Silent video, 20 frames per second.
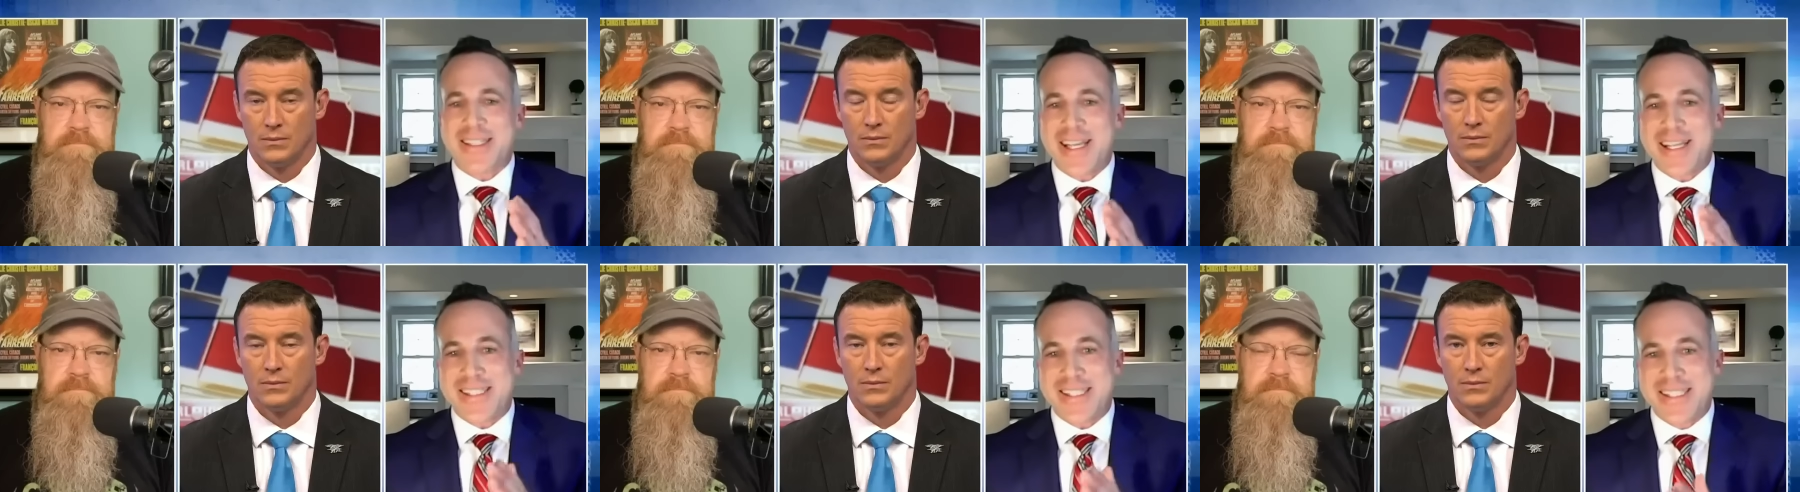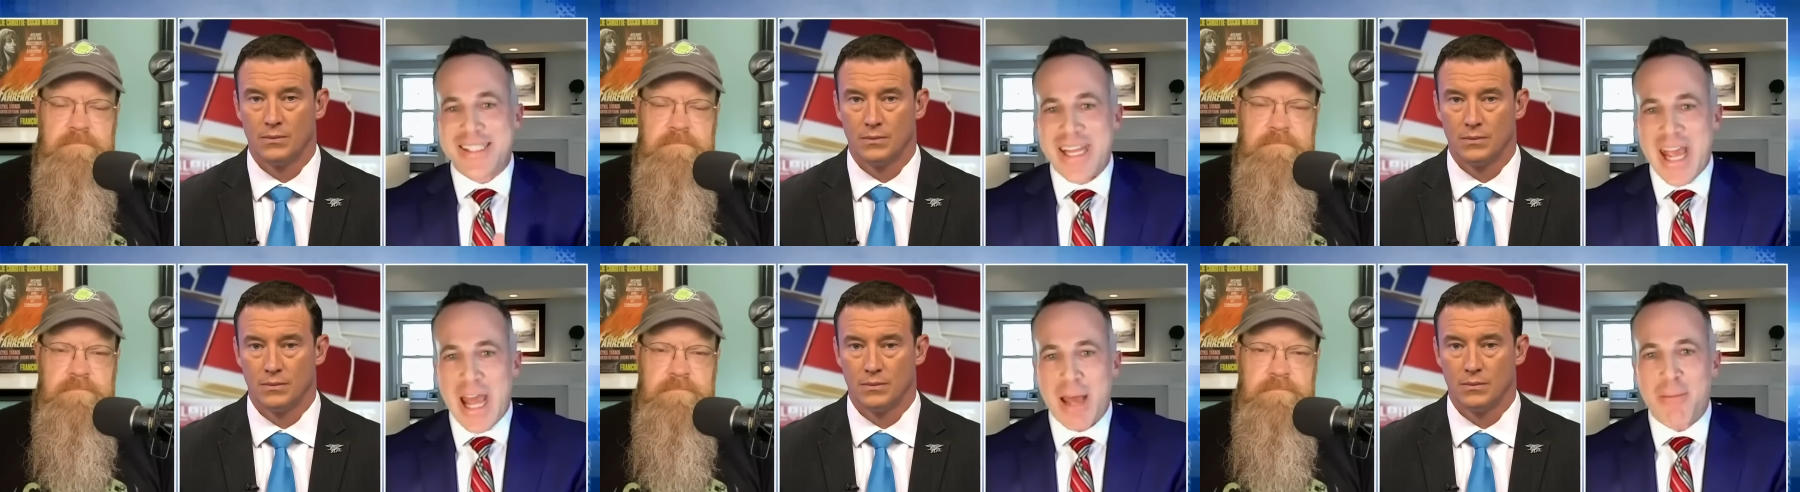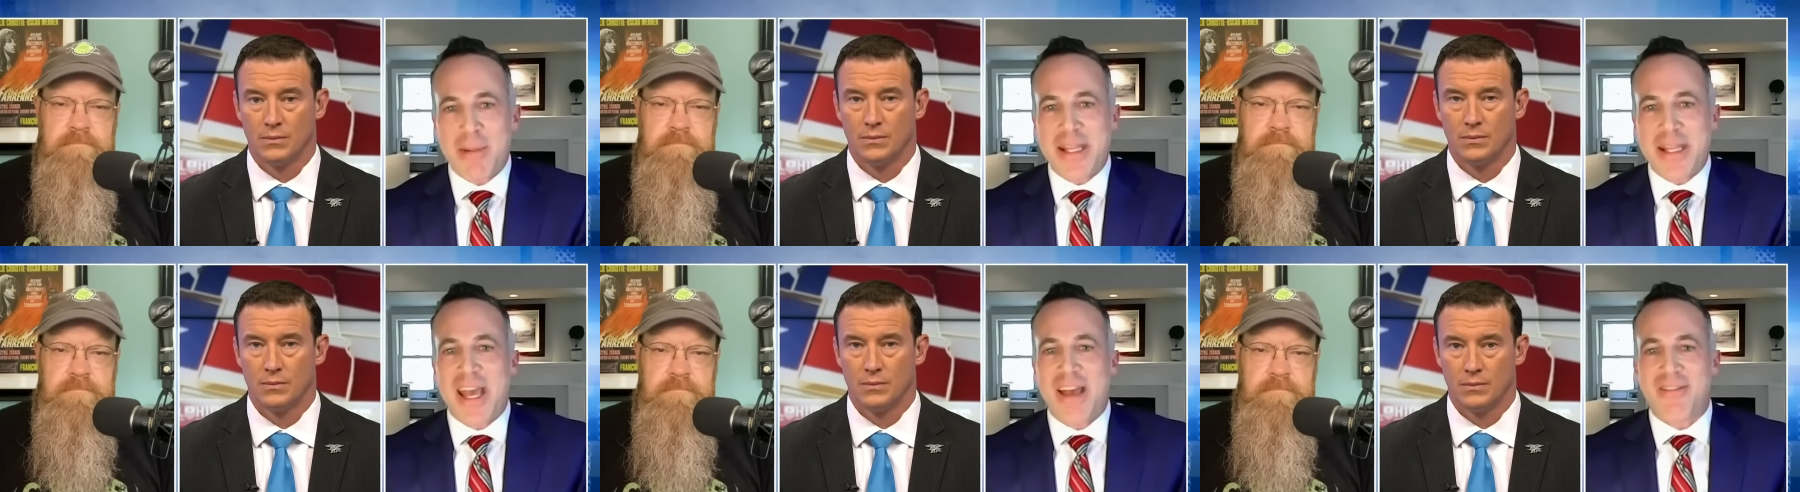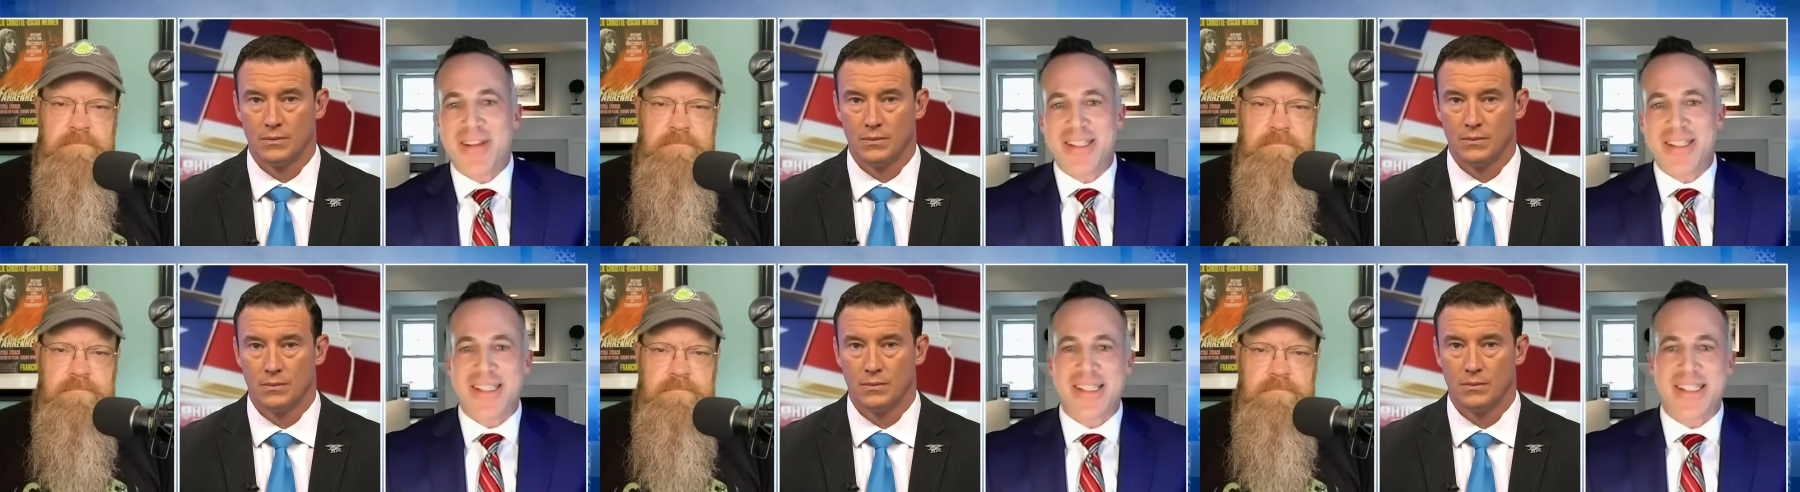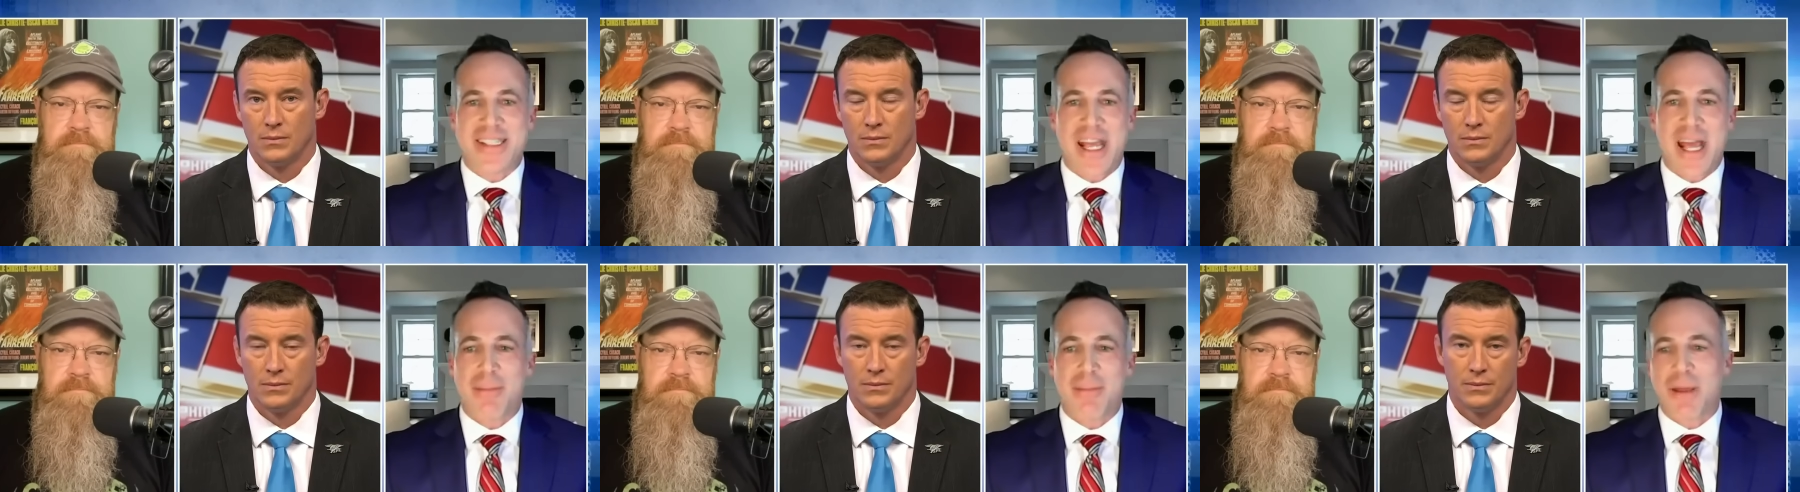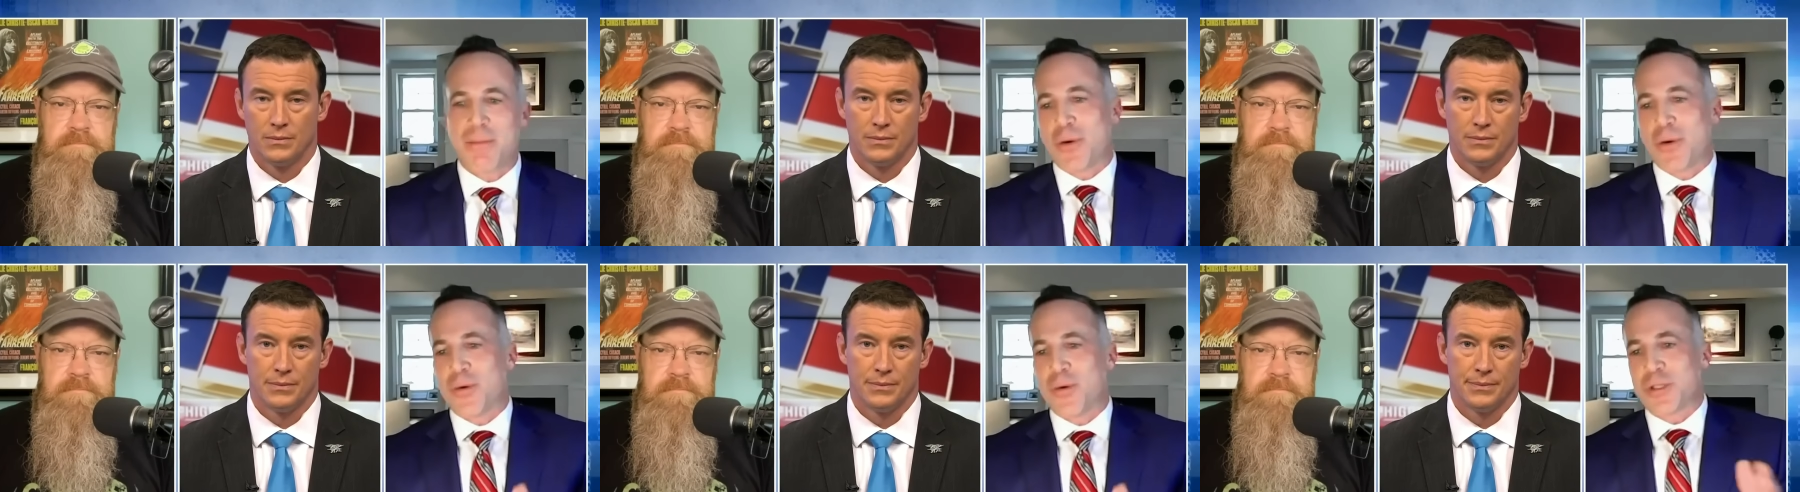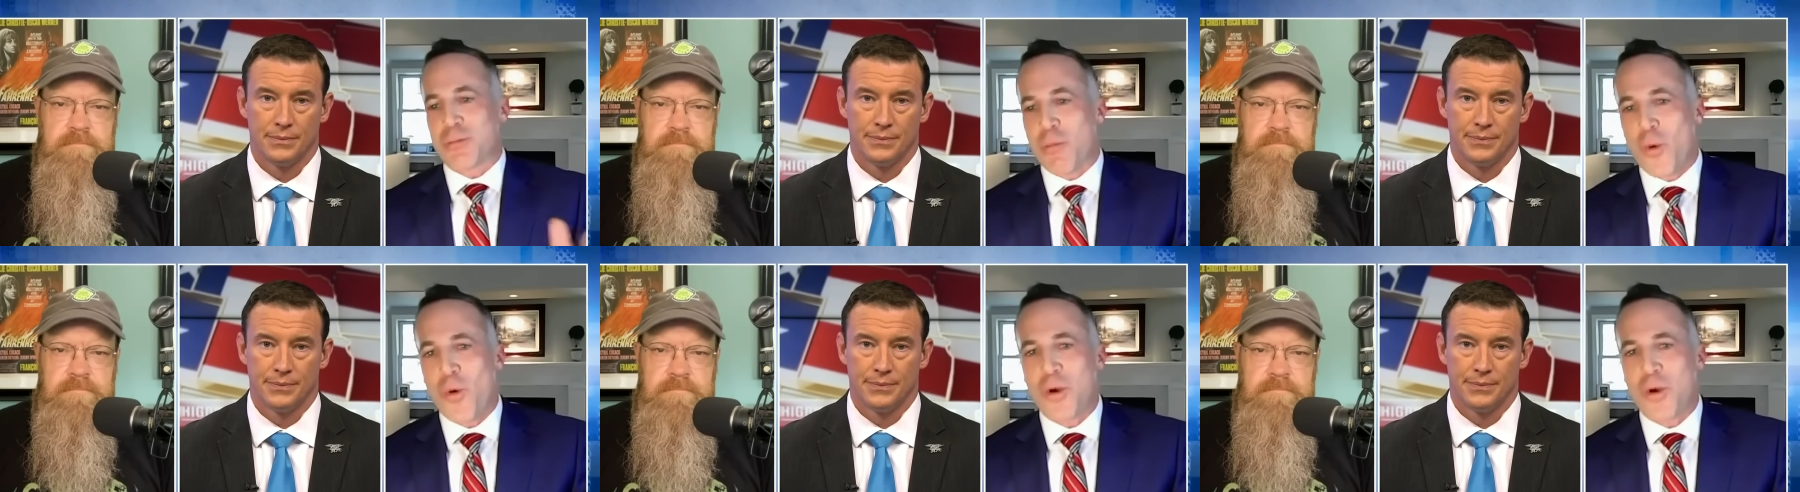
Speaker 1: it's damning. The evidence is damning, but what's more